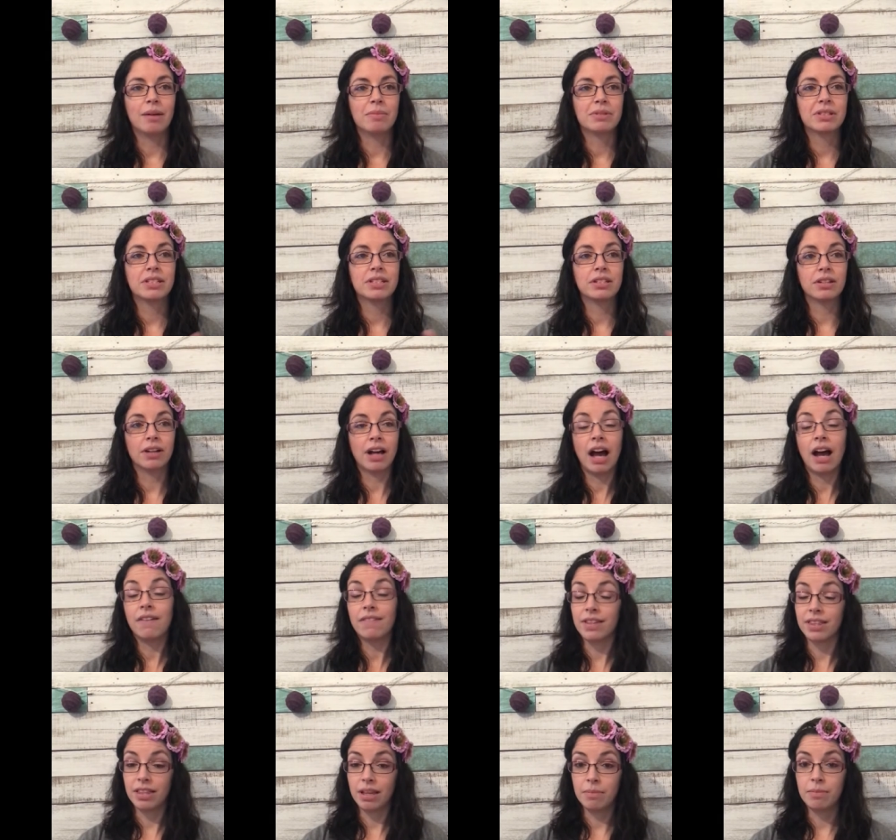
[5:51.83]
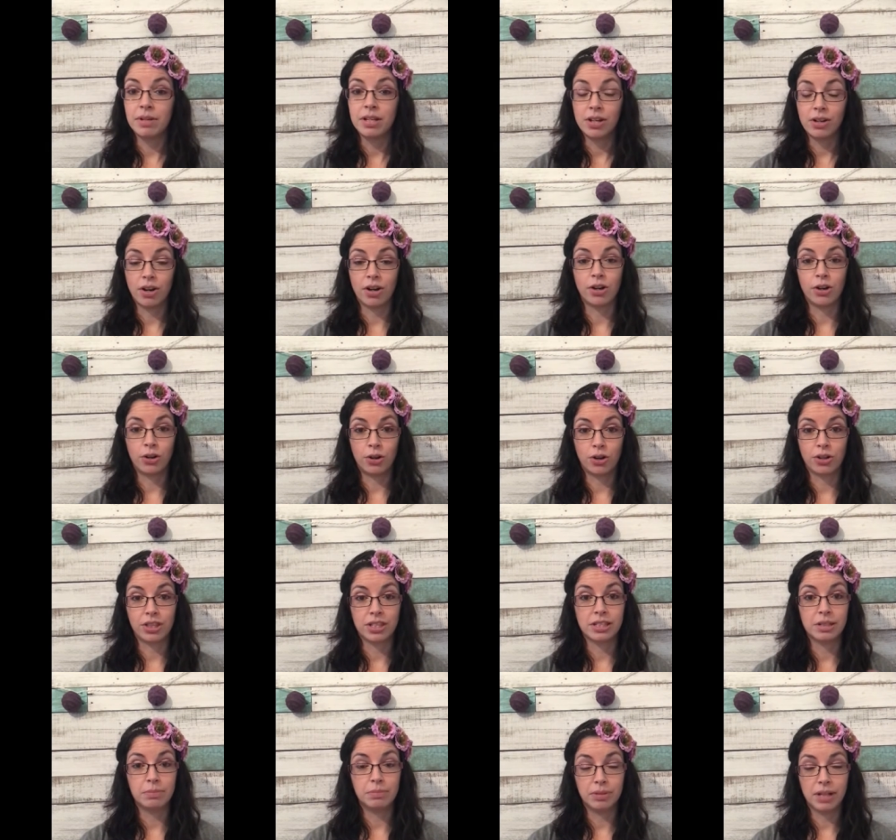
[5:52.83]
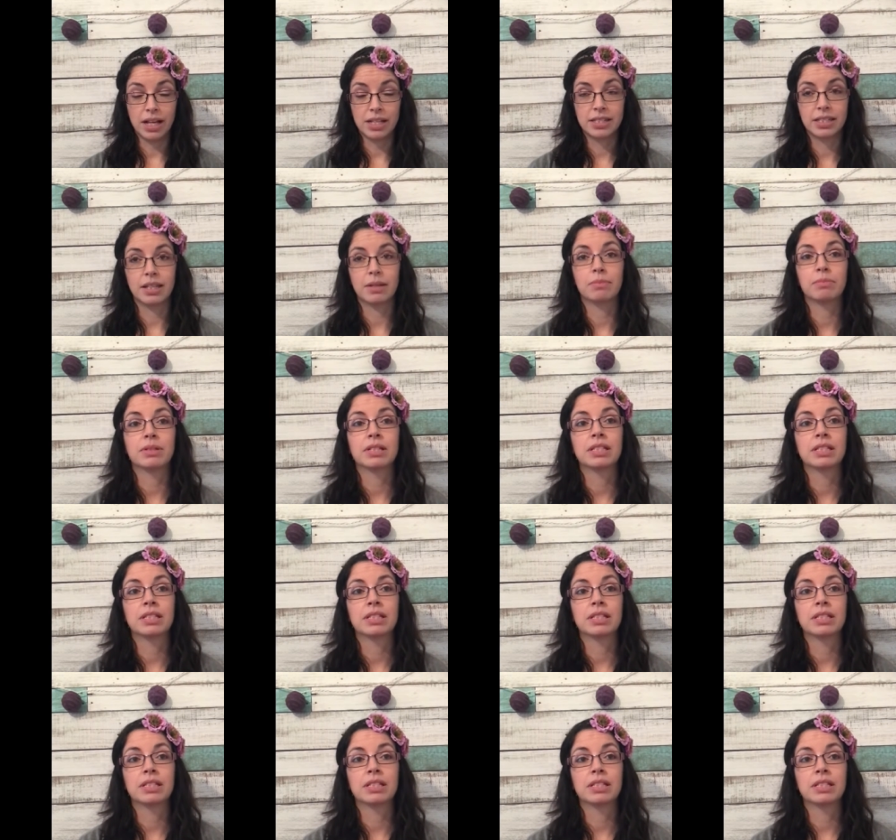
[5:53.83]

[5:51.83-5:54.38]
Still having them here on earth is a blessing,